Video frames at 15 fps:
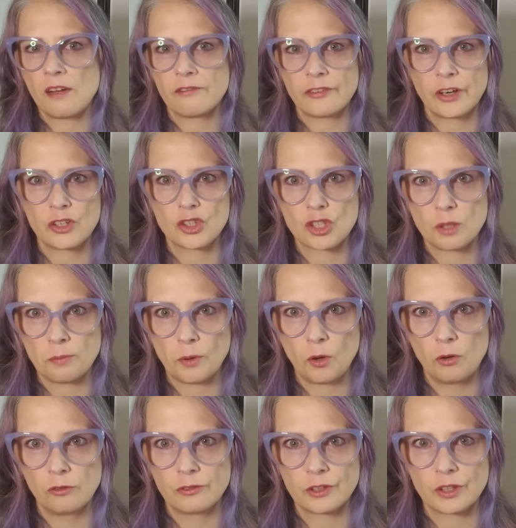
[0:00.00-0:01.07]
friendship
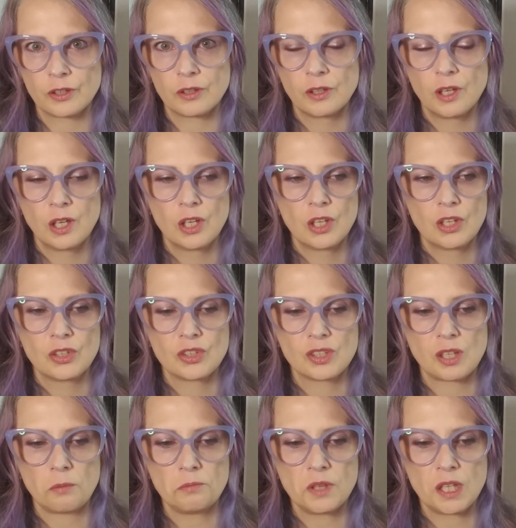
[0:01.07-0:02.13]
over
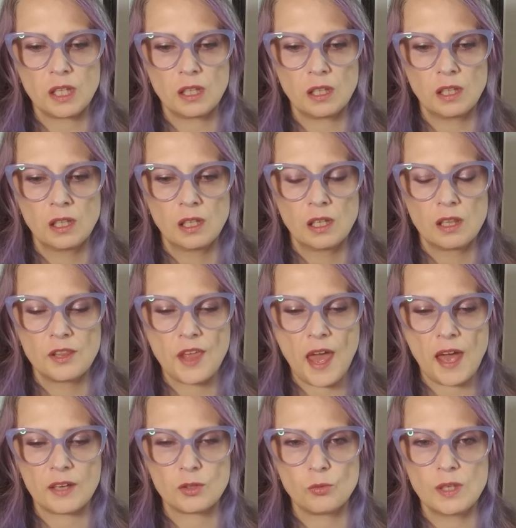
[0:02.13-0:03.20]
something
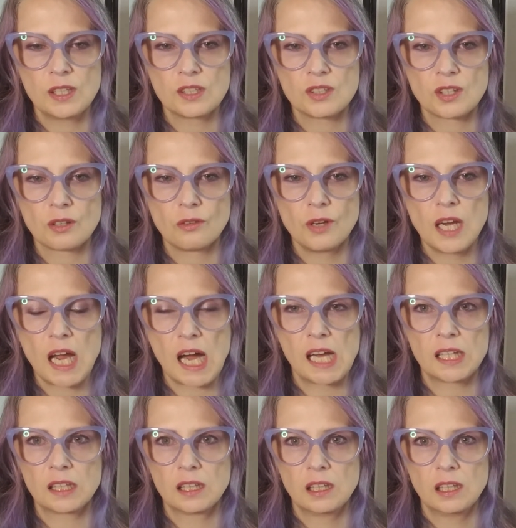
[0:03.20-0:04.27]
that we disagree
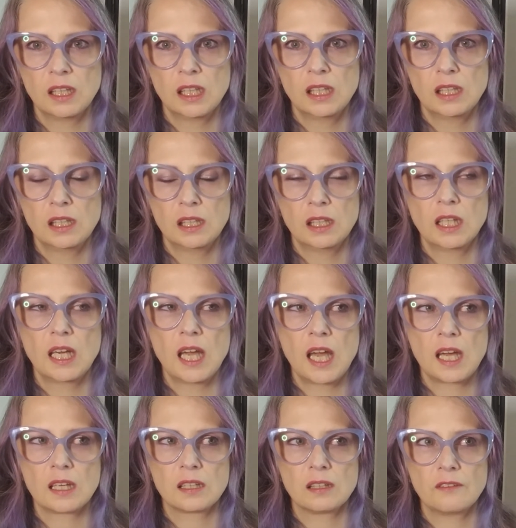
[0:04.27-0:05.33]
on.
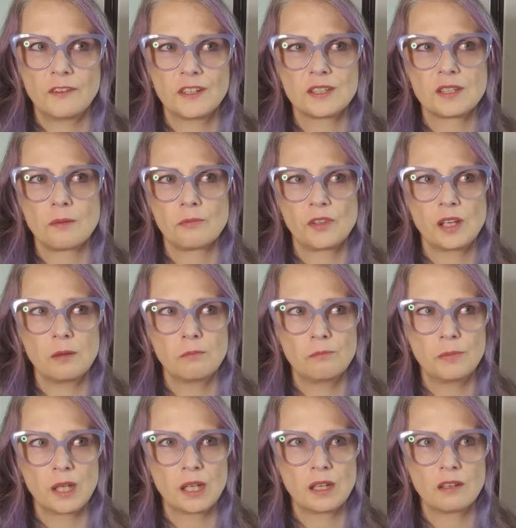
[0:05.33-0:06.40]
And if it's something
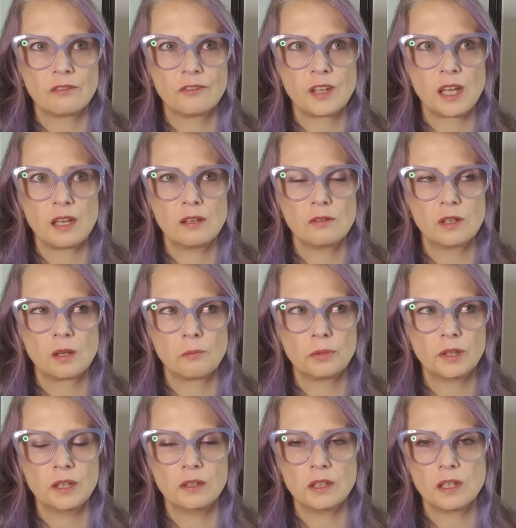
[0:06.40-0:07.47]
big, if they
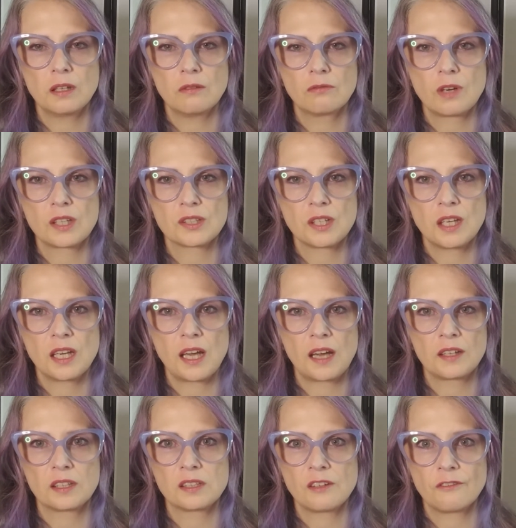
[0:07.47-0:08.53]
completely resonate
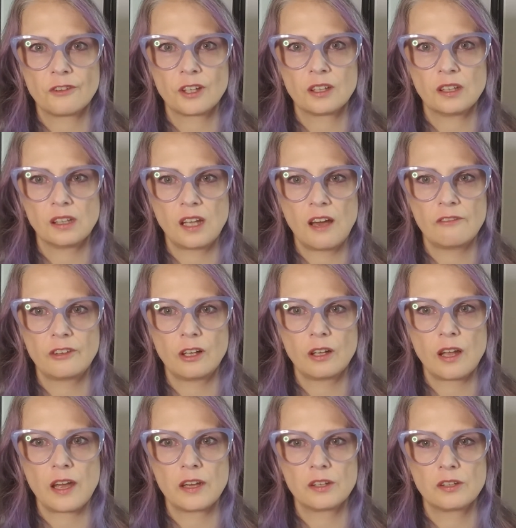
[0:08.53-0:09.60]
on a different level
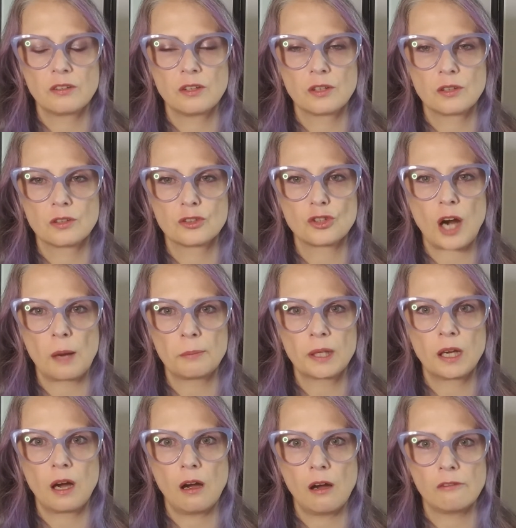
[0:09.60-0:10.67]
and you're
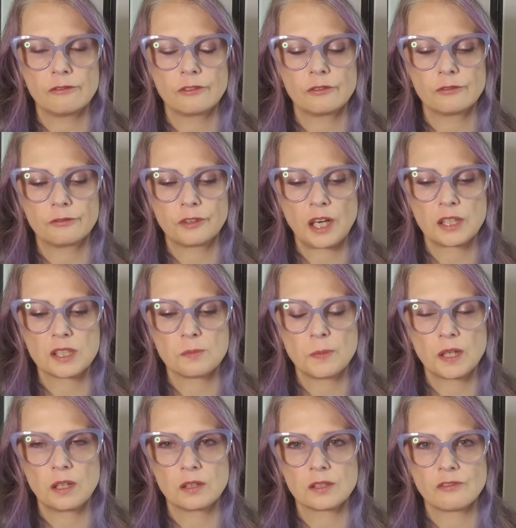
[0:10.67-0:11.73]
dropping off friends
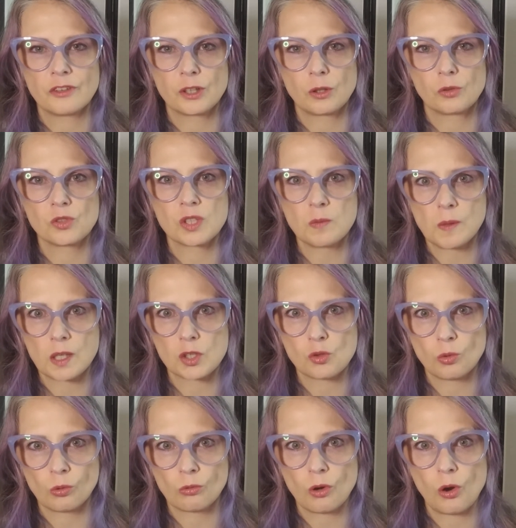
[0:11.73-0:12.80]
because of your own
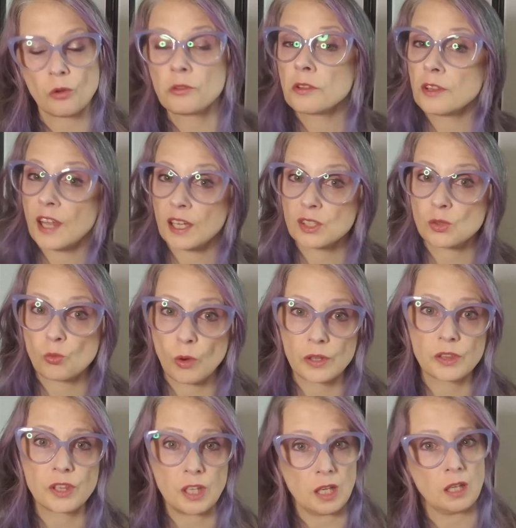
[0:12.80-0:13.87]
spiritual growth, that's
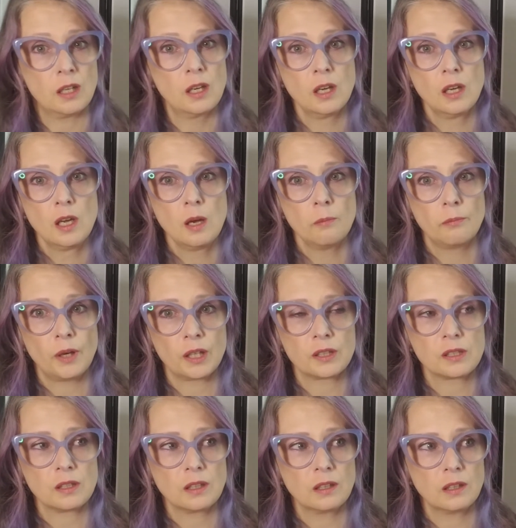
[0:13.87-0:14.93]
one thing.
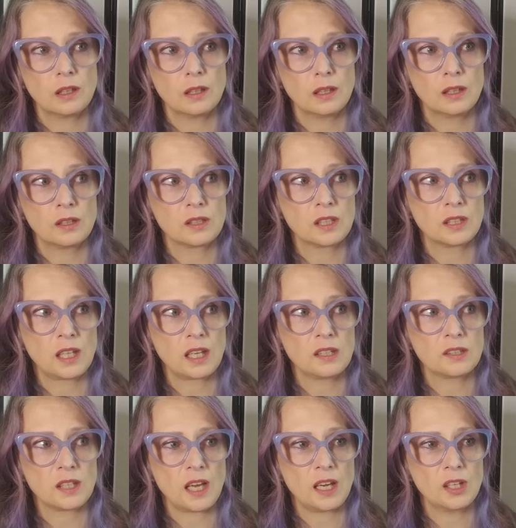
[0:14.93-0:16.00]
But in
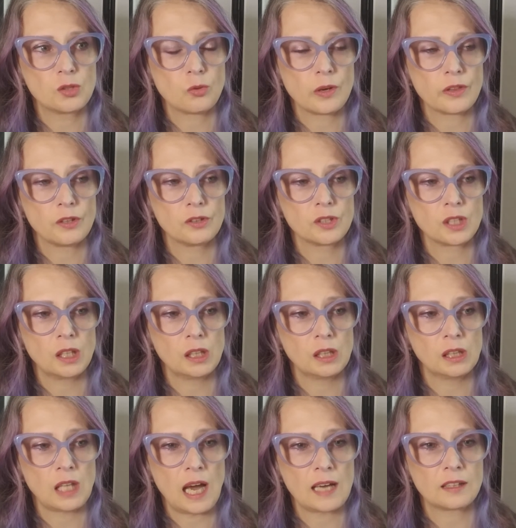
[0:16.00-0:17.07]
today's age where there's a
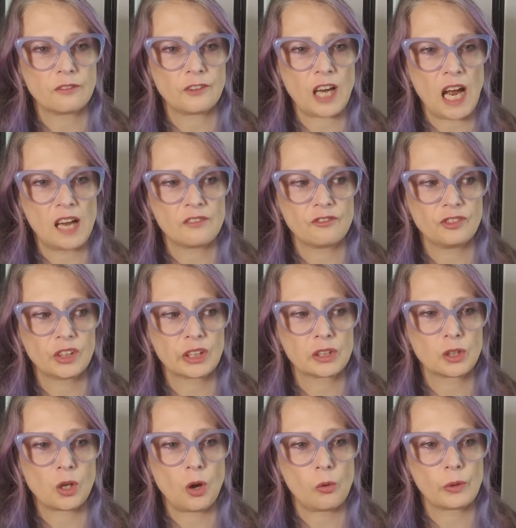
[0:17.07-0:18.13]
lot of conflict
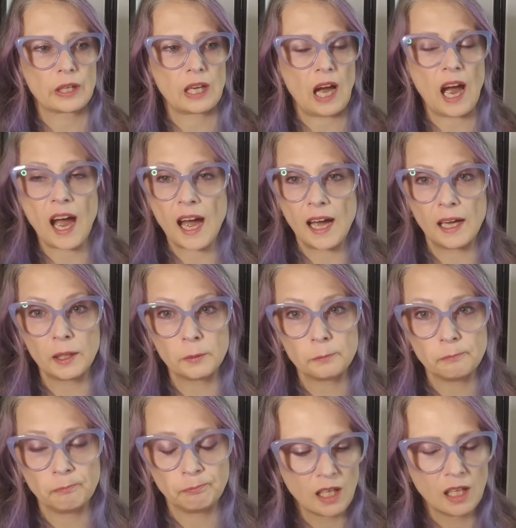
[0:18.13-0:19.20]
going
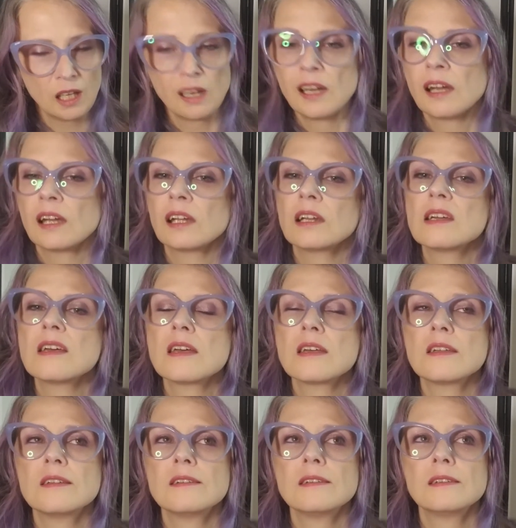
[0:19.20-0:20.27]
on,
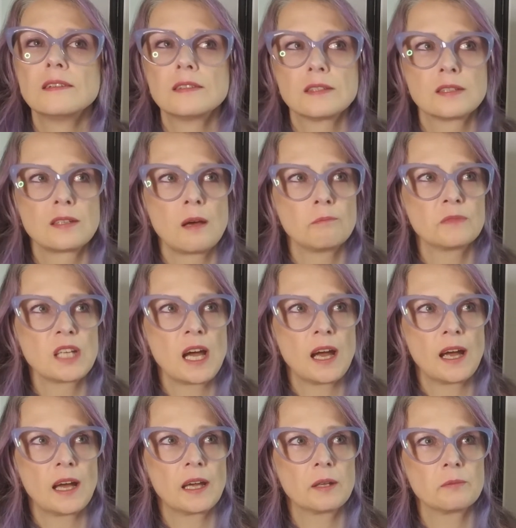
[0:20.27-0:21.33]

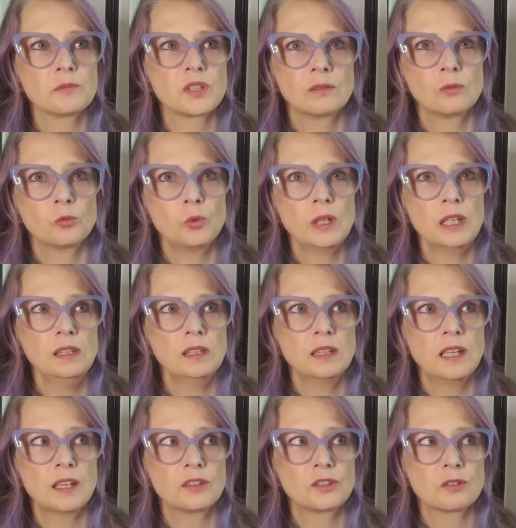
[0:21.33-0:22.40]
sometimes we
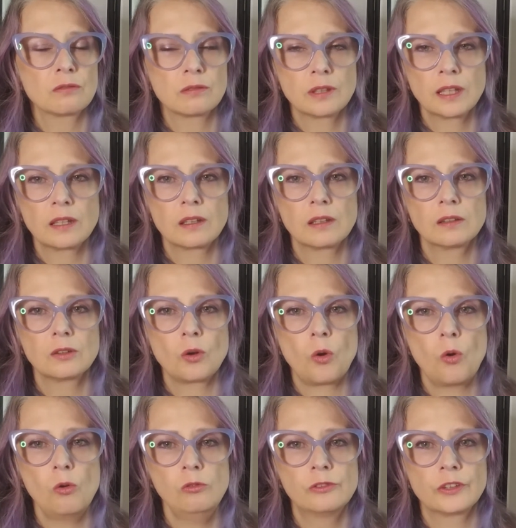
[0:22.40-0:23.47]
get triggered
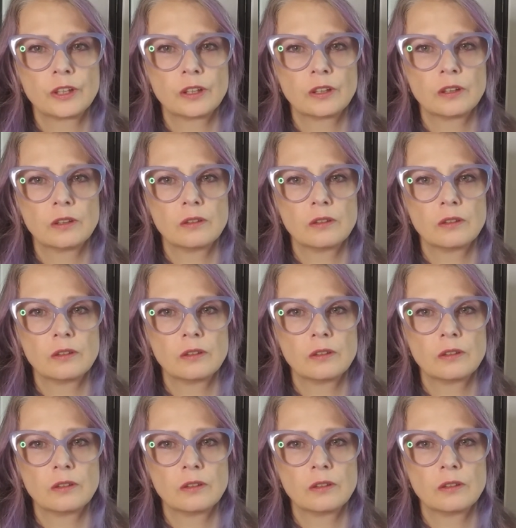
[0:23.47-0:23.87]
over